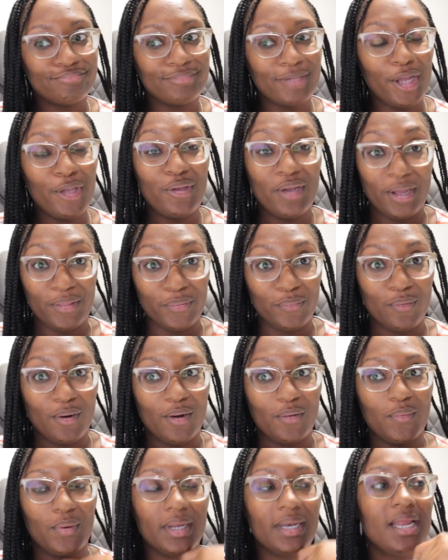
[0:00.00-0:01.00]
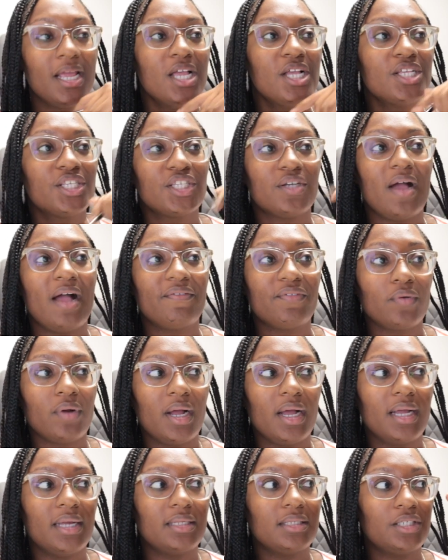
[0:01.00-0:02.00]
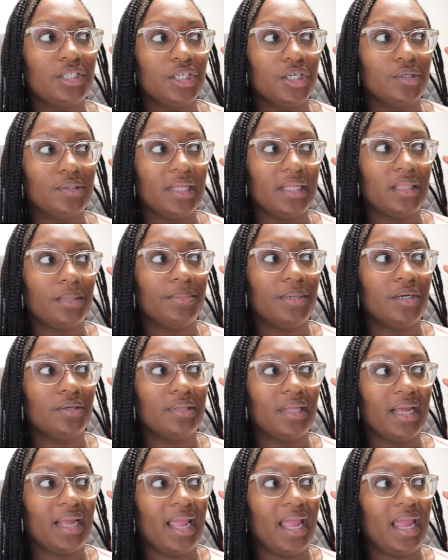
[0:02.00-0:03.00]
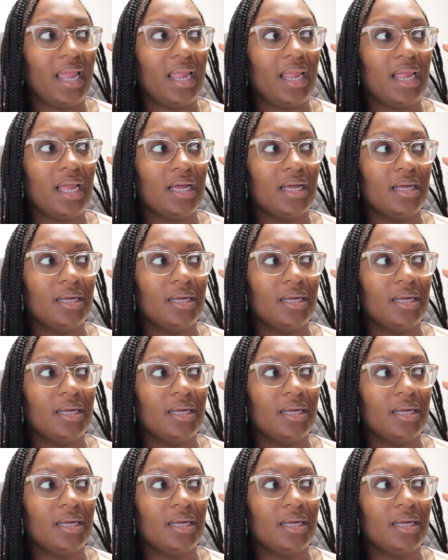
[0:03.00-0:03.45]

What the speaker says: you got the wrong one. So after I let them know like, hey,